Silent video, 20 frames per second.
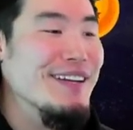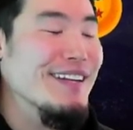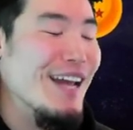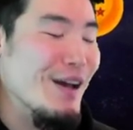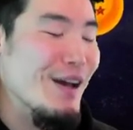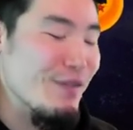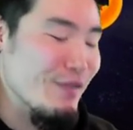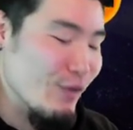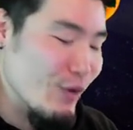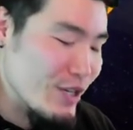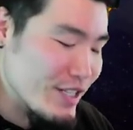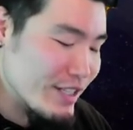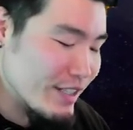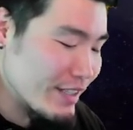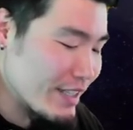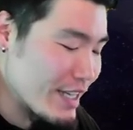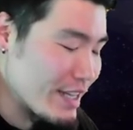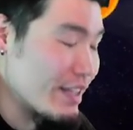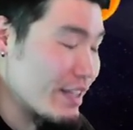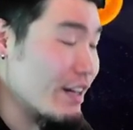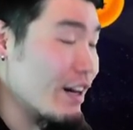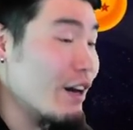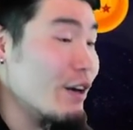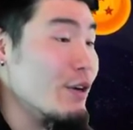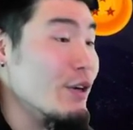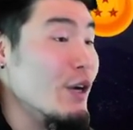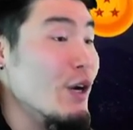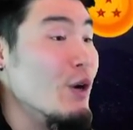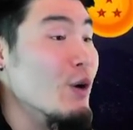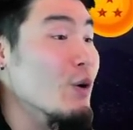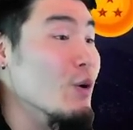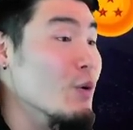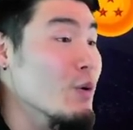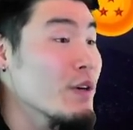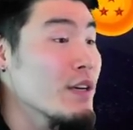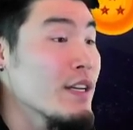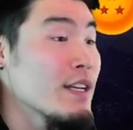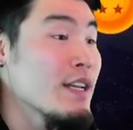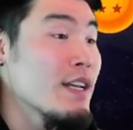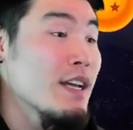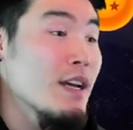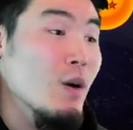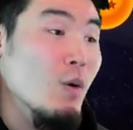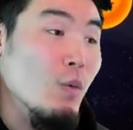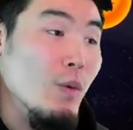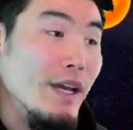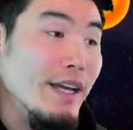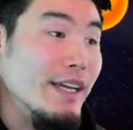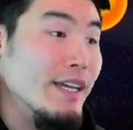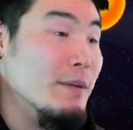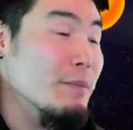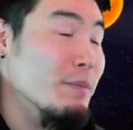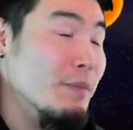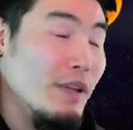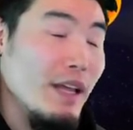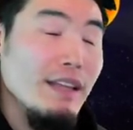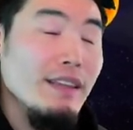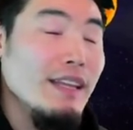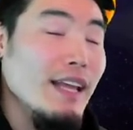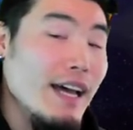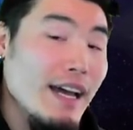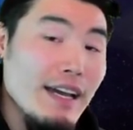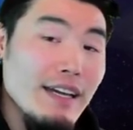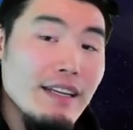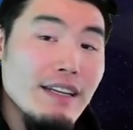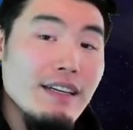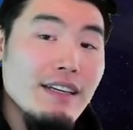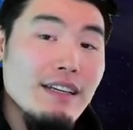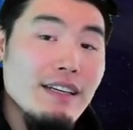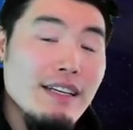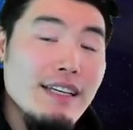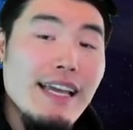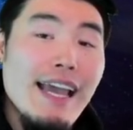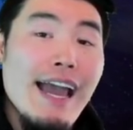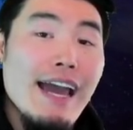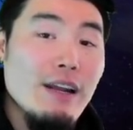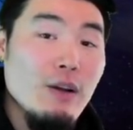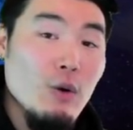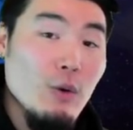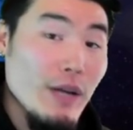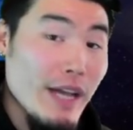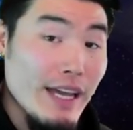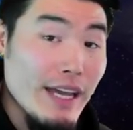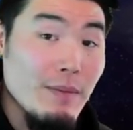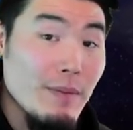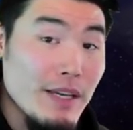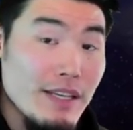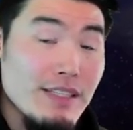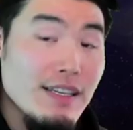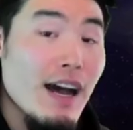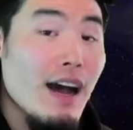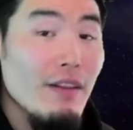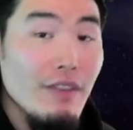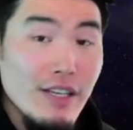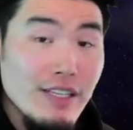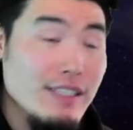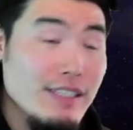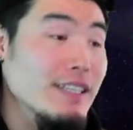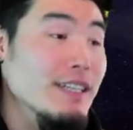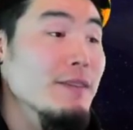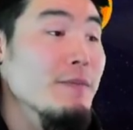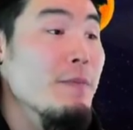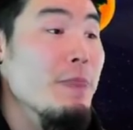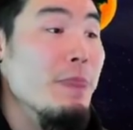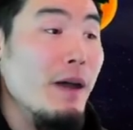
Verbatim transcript: Now, unfortunately, there are no Wicked Bloodline category enemies, obviously,